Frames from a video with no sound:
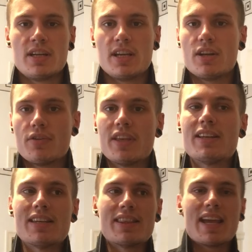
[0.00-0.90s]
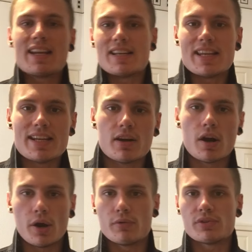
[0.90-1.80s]
They need a
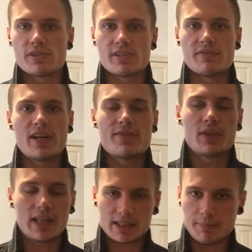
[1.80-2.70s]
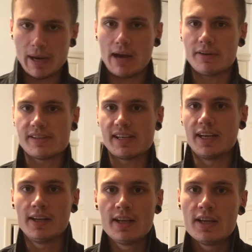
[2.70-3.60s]
host to survive. They're like a parasite.